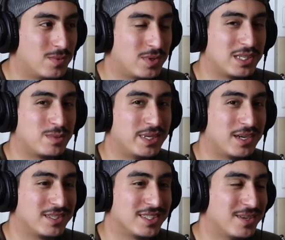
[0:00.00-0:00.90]
Well, let's be
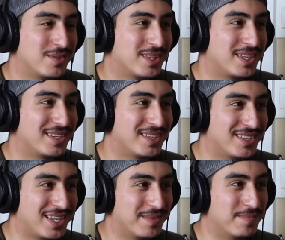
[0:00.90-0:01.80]
honest. I don't think a
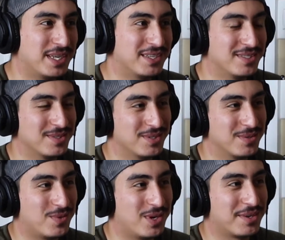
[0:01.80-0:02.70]
lot of betas are
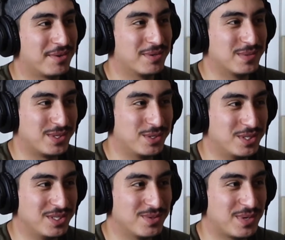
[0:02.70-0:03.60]
walking around with
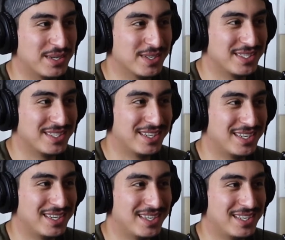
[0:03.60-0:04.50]
Gucci sweaters.
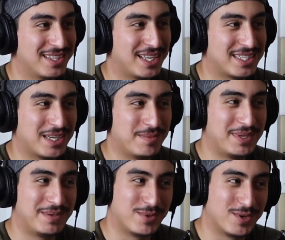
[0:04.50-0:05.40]
That's going to
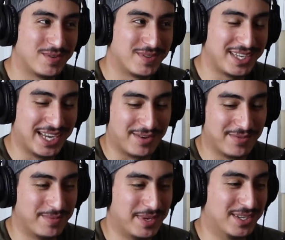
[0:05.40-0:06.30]
be more of the
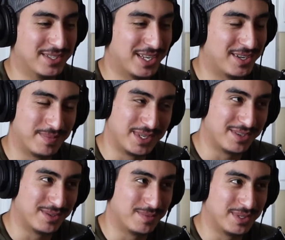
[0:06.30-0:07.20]
alpha males that are being
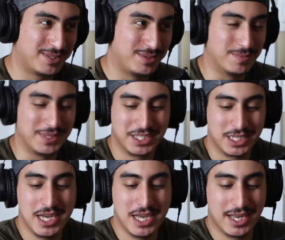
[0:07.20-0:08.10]
a little bit too much.
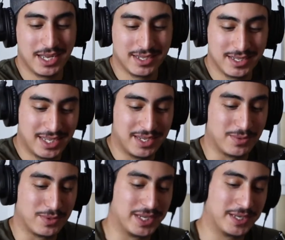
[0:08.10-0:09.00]

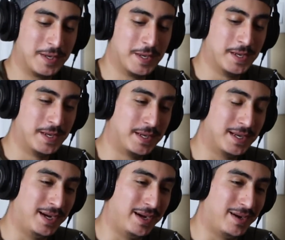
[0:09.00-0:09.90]
Anyway,
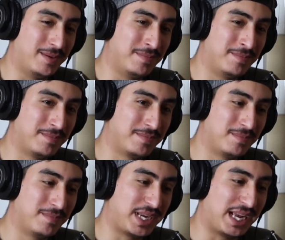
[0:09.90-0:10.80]
but
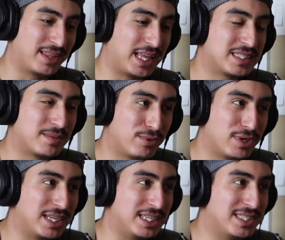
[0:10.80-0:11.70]
yeah, that's a
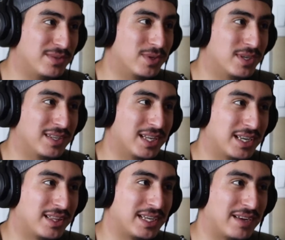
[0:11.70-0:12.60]
pretty easy one that
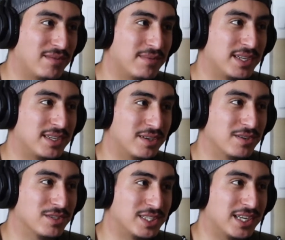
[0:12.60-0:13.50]
I think everybody can
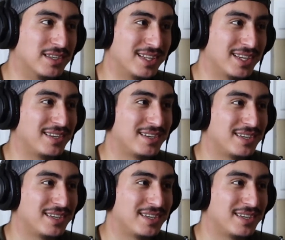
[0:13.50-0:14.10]
understand. Like,